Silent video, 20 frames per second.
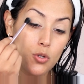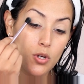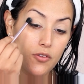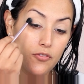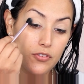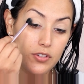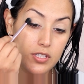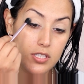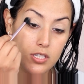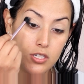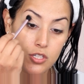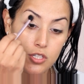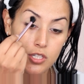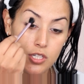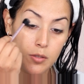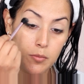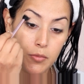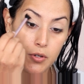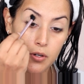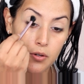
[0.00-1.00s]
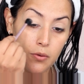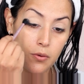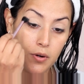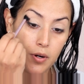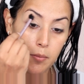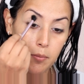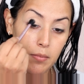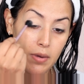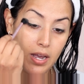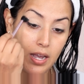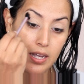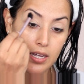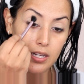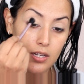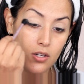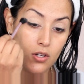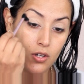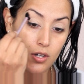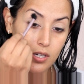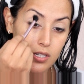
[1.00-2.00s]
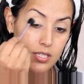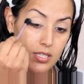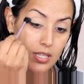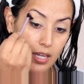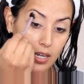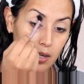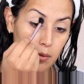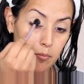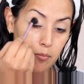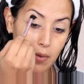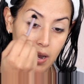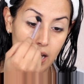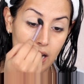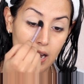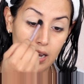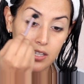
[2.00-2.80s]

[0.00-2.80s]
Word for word: sure if it's a shimmer or a matte. It looks like a matte.